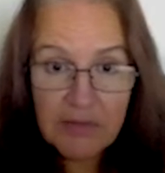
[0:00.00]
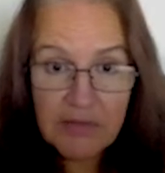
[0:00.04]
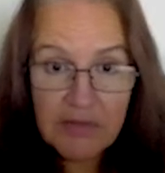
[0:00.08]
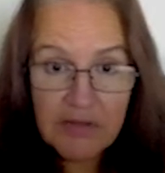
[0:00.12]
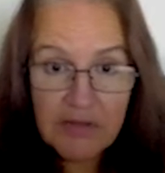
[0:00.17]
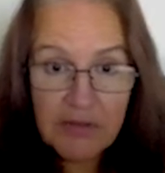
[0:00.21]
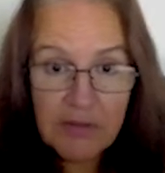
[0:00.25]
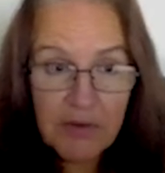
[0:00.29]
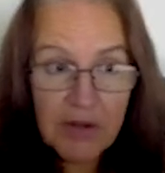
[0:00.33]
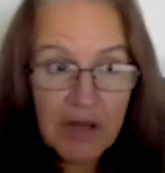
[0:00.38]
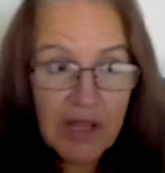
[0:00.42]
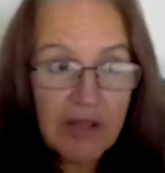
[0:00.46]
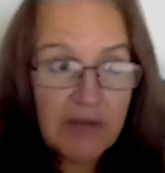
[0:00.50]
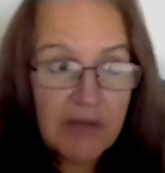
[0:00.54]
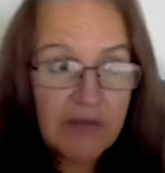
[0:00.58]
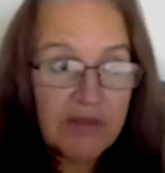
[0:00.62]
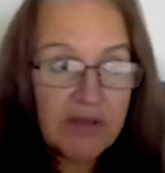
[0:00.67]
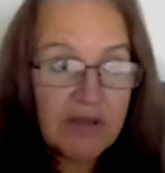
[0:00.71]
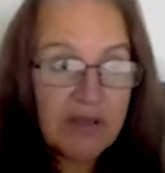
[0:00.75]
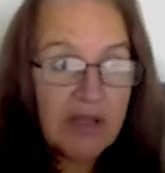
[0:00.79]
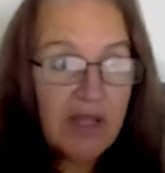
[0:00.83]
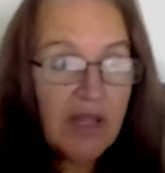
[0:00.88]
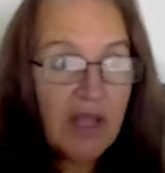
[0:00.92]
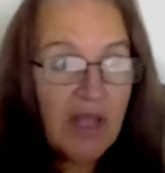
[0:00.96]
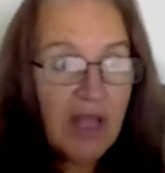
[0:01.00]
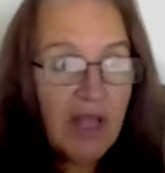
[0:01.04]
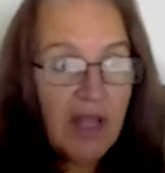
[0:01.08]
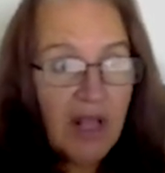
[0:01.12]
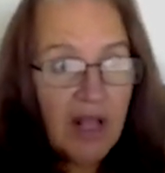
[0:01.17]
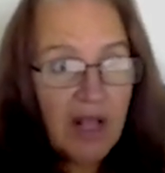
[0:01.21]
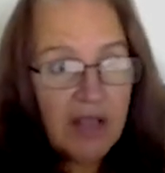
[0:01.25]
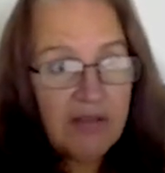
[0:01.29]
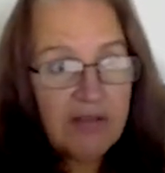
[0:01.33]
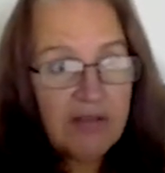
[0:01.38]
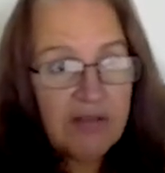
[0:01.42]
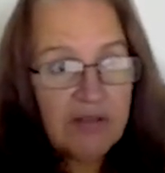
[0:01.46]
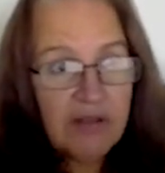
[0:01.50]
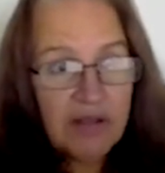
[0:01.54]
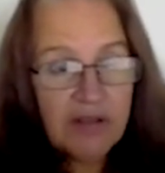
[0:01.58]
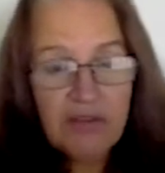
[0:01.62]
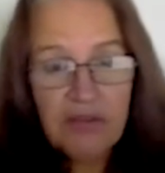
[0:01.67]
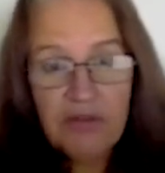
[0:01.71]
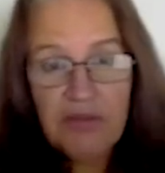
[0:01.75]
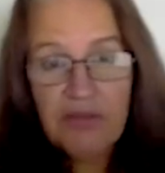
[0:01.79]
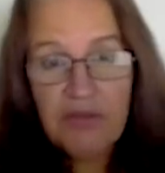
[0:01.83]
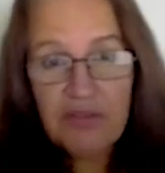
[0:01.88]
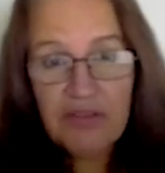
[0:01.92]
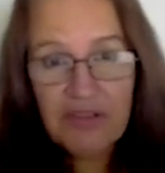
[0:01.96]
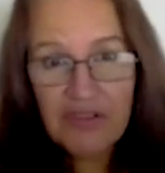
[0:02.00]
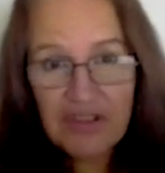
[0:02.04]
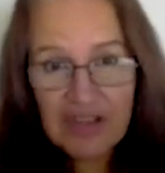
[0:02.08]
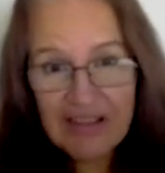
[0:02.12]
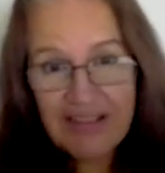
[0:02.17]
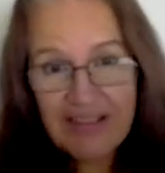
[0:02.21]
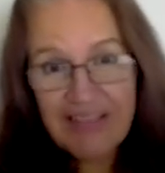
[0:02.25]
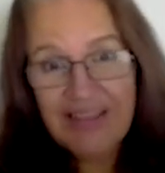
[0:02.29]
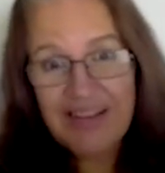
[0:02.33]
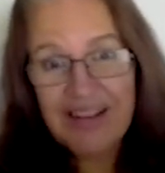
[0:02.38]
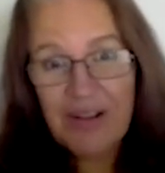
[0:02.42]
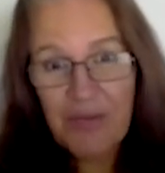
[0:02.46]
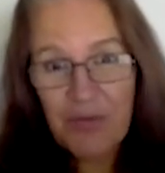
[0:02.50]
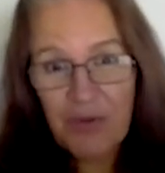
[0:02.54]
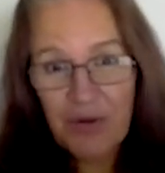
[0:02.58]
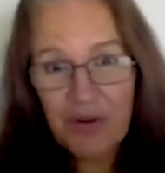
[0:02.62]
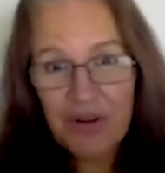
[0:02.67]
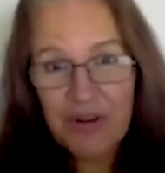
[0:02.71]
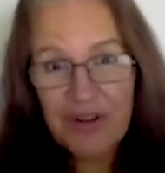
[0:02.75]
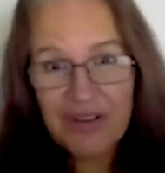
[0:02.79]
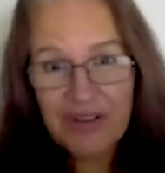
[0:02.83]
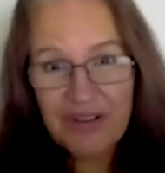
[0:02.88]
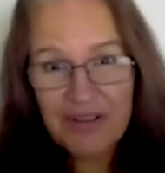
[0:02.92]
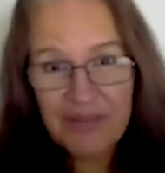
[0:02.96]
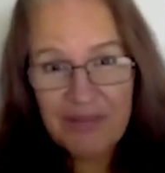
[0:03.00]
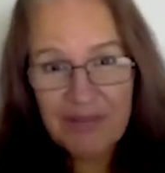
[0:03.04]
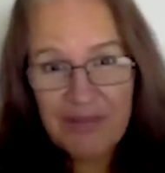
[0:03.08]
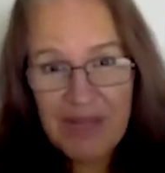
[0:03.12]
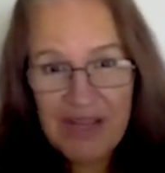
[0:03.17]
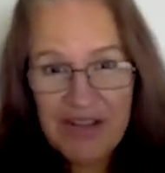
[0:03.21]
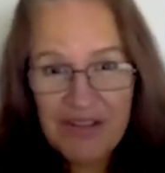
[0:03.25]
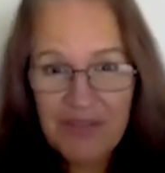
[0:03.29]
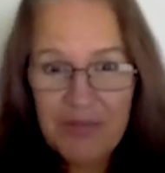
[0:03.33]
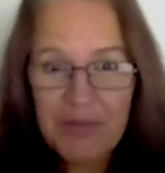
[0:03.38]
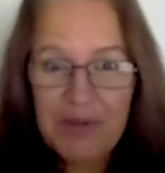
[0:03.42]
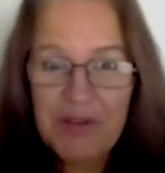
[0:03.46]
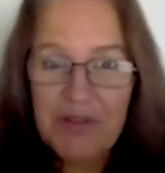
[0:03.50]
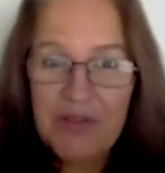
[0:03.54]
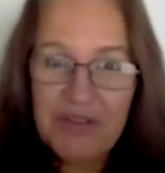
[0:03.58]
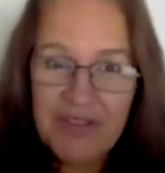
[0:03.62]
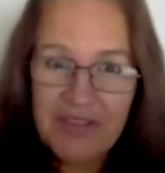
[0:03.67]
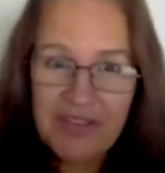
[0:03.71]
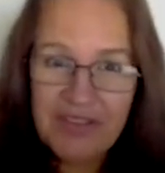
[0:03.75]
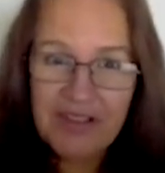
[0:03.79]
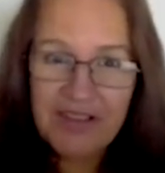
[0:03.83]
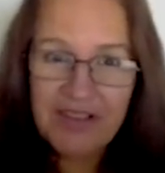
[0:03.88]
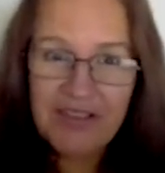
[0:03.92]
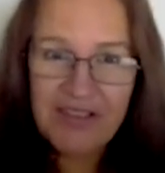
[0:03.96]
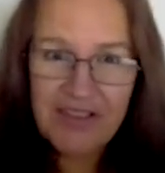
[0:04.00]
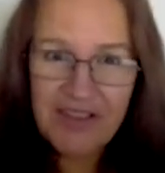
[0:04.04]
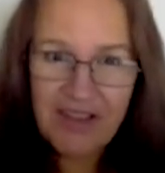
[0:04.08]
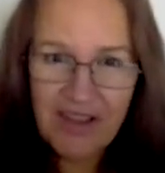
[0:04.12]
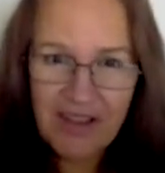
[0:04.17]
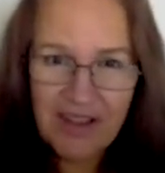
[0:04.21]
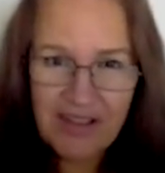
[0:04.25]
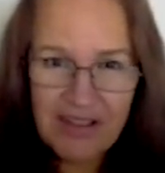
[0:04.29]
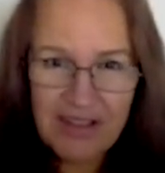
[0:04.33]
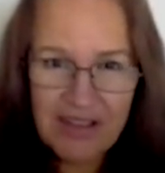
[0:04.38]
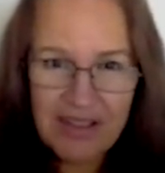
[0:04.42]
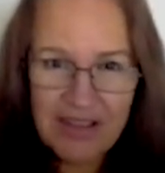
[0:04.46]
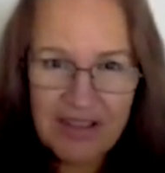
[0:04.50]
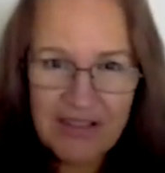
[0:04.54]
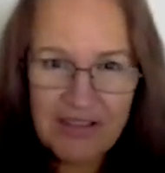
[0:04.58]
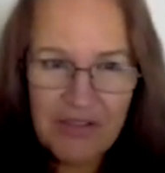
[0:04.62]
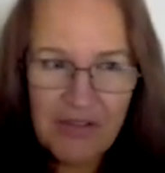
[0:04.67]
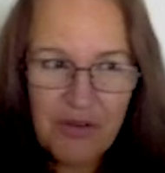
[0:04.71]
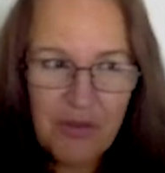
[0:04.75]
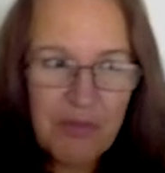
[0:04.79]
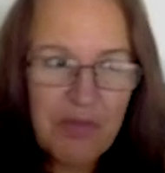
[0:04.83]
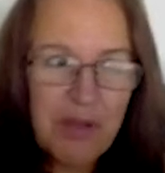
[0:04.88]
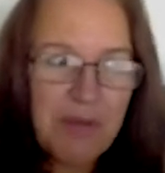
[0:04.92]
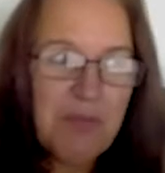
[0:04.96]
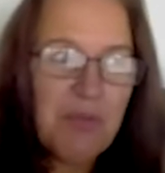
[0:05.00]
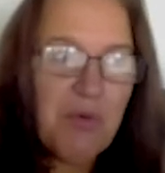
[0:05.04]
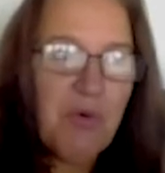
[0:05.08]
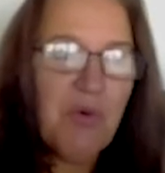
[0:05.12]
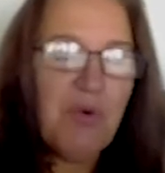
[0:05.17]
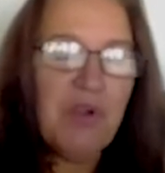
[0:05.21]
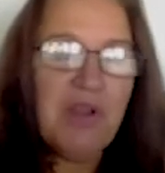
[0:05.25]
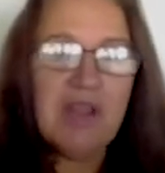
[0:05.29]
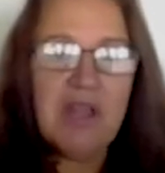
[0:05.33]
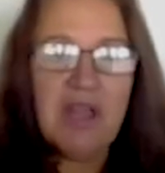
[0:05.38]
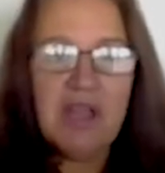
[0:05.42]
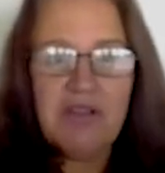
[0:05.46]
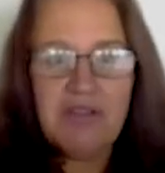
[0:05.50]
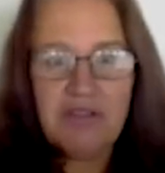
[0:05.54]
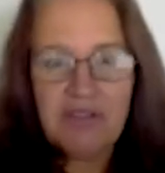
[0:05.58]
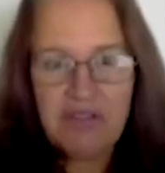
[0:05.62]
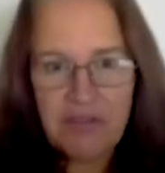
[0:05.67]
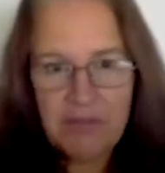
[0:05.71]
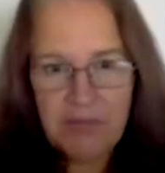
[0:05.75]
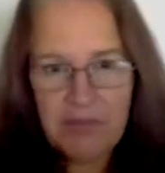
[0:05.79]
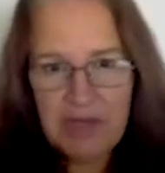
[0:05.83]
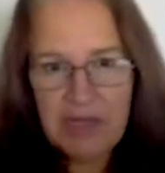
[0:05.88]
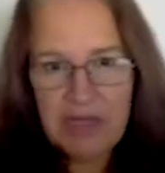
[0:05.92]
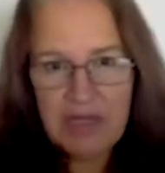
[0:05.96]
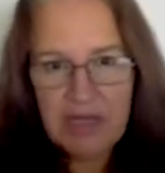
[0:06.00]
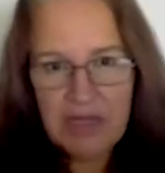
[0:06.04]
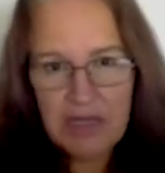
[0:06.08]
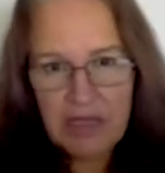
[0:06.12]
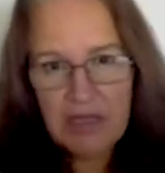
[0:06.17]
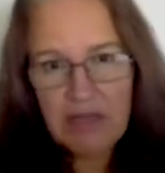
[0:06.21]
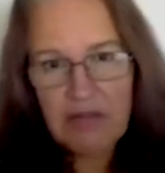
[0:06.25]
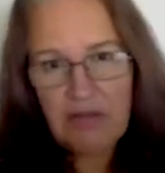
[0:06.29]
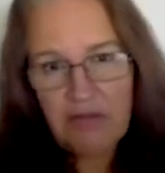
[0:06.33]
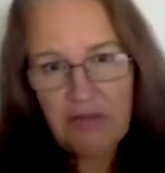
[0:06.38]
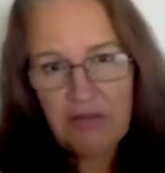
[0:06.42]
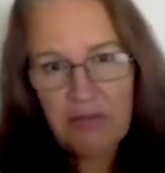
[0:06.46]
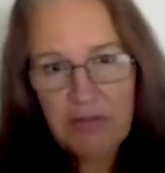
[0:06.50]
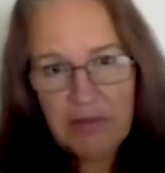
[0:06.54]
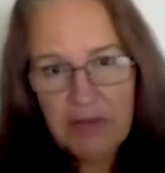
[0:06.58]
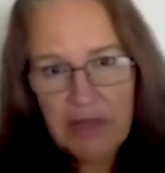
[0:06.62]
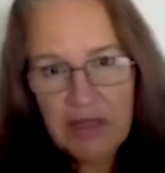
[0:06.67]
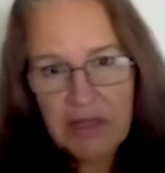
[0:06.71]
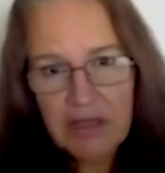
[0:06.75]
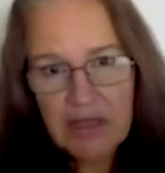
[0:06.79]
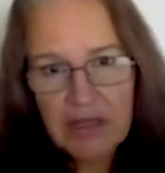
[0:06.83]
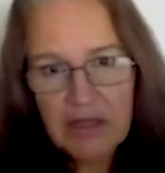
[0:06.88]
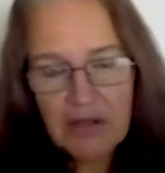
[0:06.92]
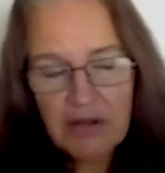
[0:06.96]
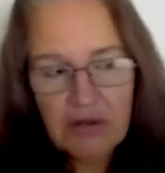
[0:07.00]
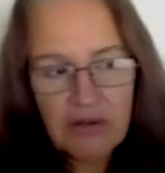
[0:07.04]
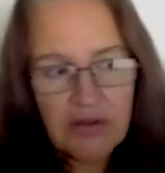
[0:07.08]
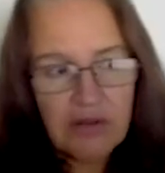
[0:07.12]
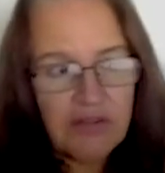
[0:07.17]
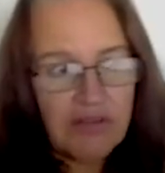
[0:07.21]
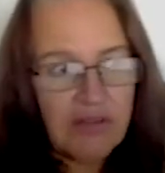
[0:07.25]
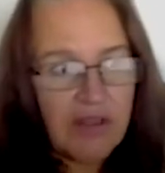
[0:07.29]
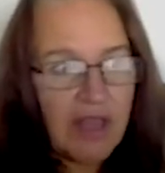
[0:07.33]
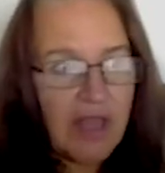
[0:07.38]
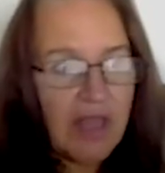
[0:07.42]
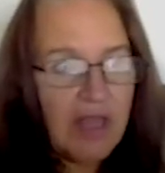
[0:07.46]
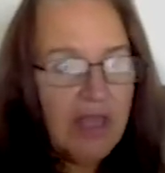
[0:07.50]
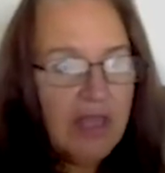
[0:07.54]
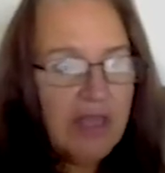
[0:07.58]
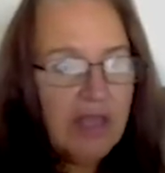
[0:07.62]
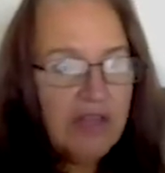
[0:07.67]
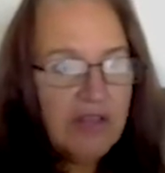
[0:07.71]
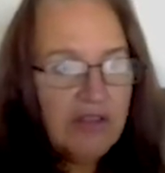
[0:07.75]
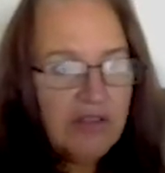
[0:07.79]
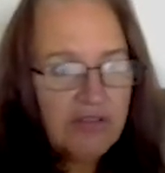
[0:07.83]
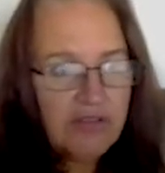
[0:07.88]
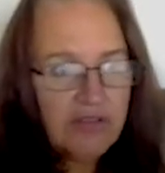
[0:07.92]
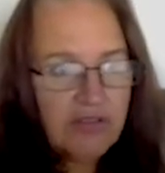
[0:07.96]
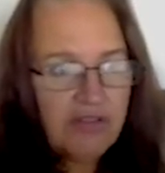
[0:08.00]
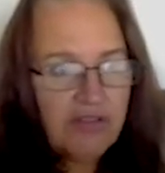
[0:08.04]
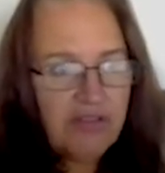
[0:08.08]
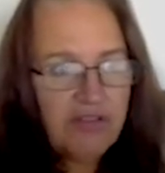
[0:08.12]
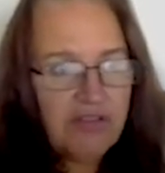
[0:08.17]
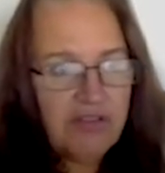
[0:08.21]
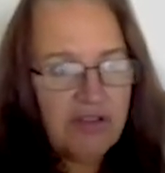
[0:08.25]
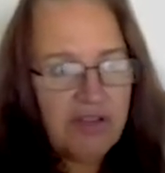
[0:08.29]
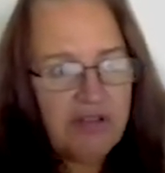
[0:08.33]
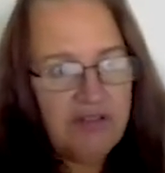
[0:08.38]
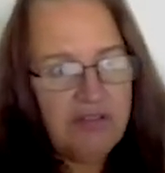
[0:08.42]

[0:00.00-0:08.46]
with someone else? And I don't suggest that I want men to be criticised either. That's not my point. I just mean it needs to be looked at. So